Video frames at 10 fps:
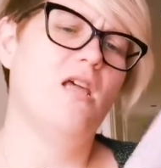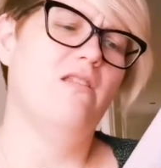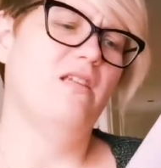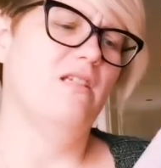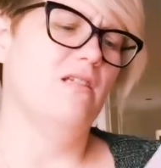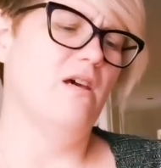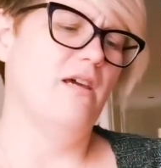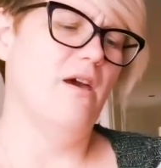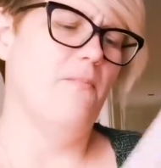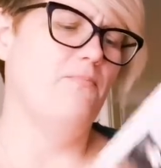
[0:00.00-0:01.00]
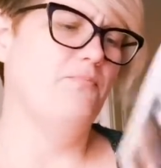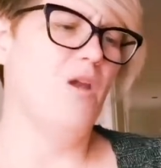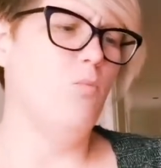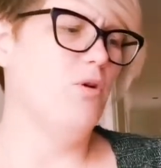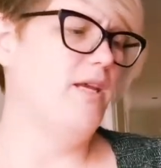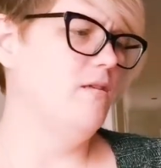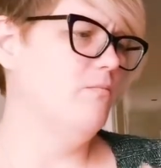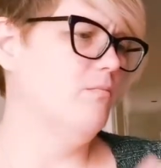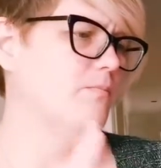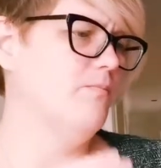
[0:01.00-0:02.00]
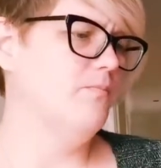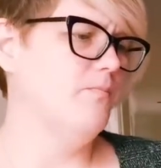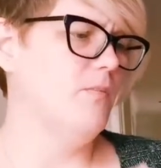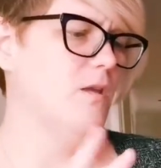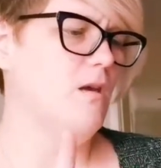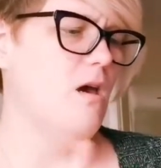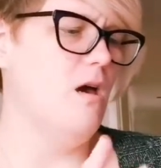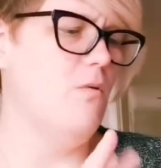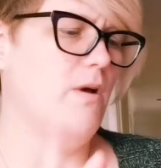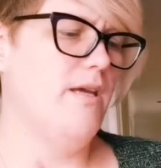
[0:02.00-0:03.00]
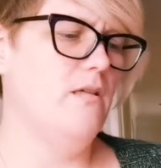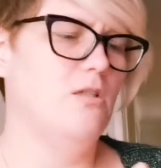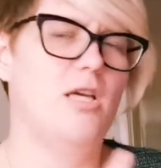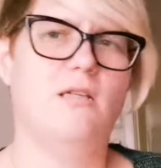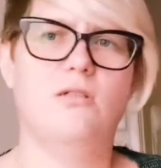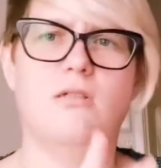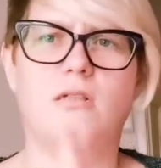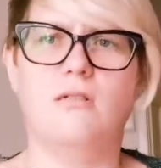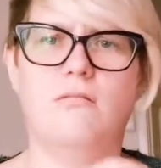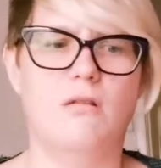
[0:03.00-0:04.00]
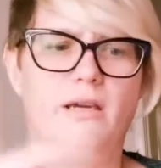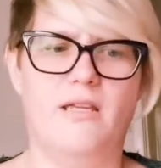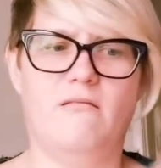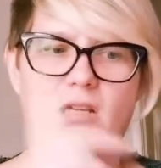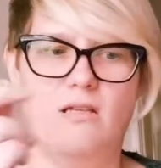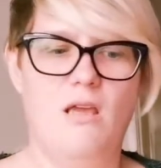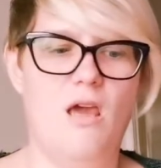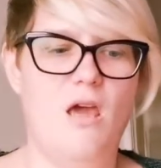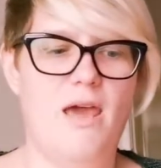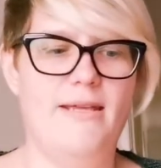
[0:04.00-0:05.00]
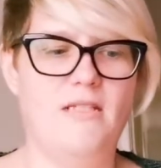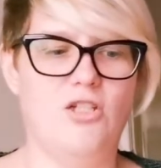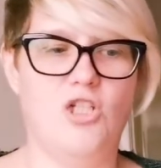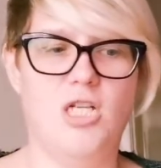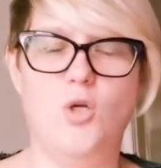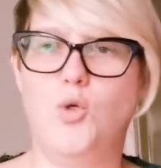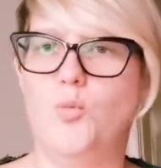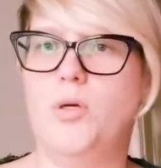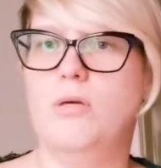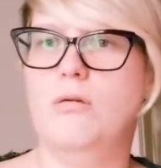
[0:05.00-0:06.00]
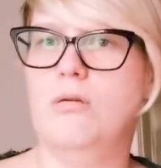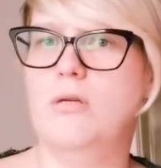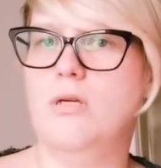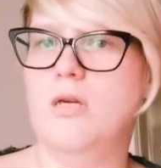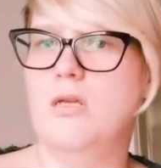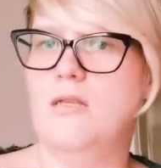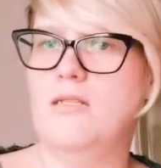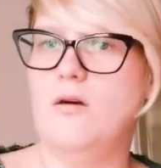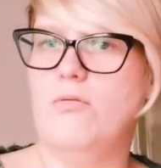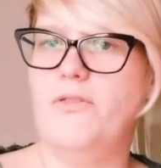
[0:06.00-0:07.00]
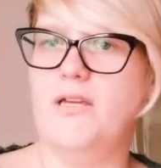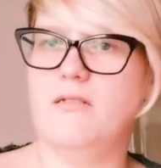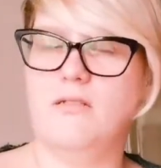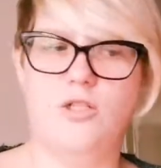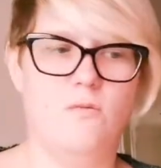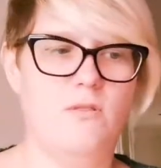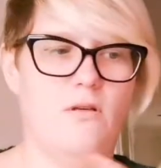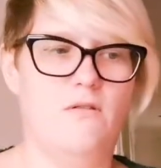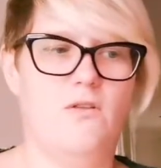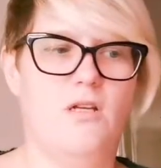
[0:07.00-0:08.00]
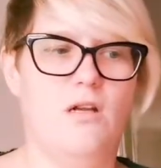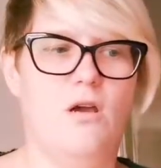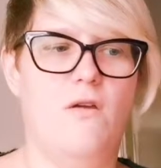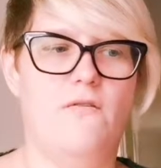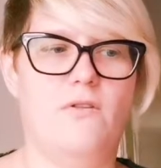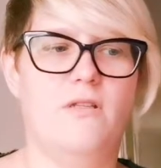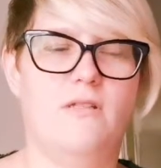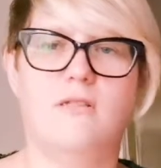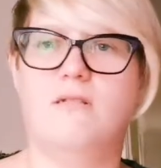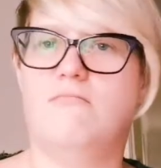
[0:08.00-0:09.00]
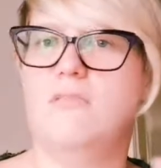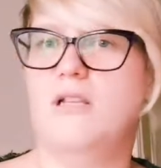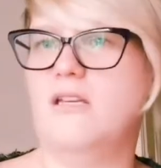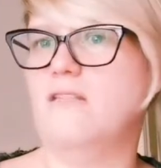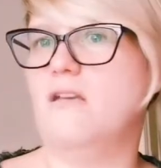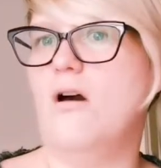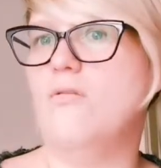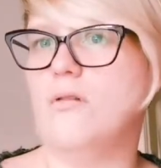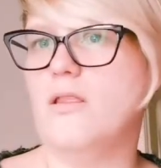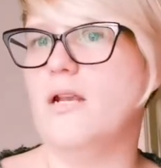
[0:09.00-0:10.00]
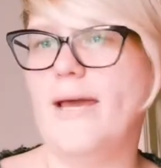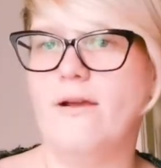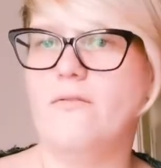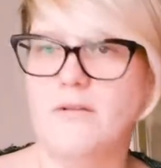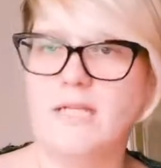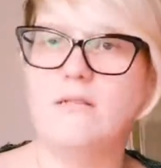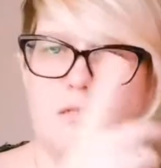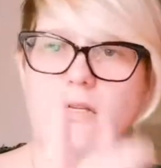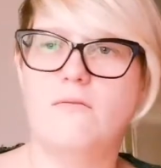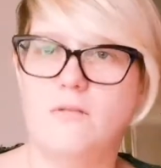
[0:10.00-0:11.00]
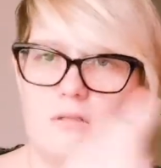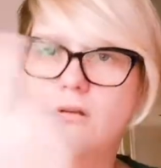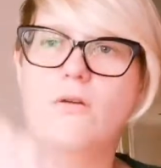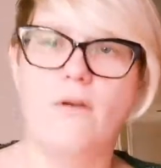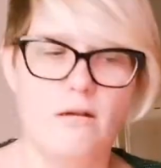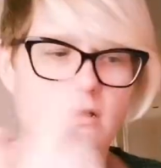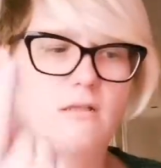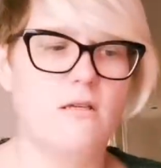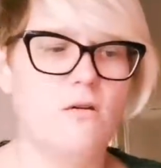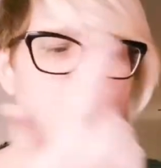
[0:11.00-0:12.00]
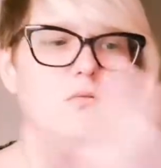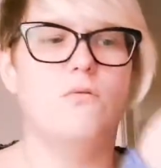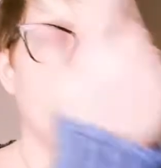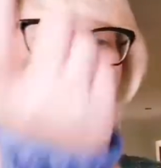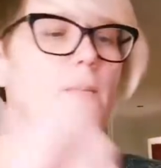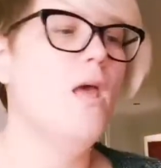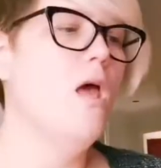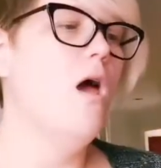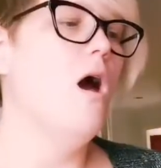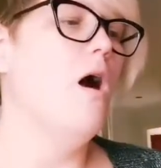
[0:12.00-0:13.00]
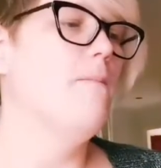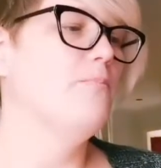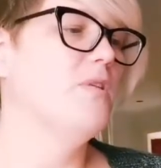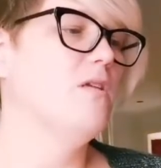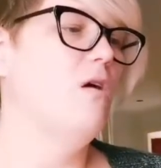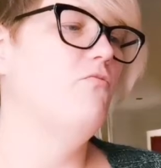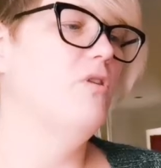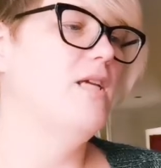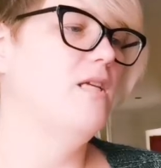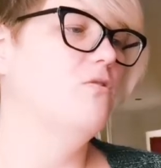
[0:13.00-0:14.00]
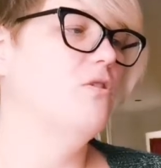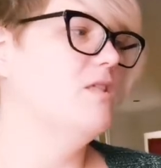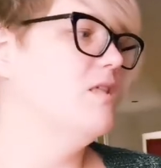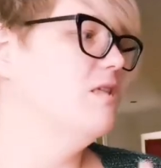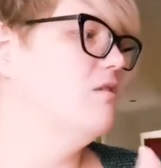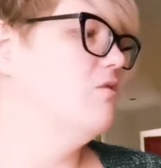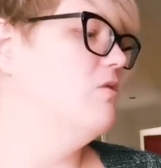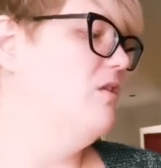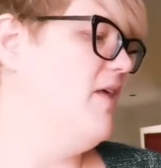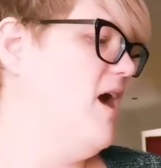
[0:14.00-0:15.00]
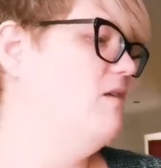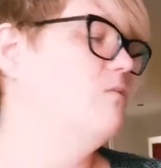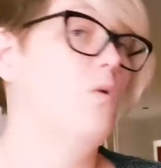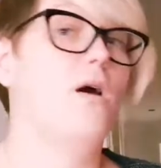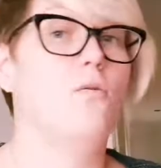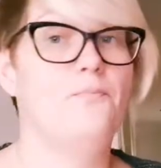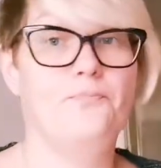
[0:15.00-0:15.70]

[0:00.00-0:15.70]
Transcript: this is like double knit, where you change the, like it's a tube. This whole thing is a tube, so if you turn it over, it's a whole another layer of knit, and you have to go around in circles as well. So I'm really interested in doing that as well.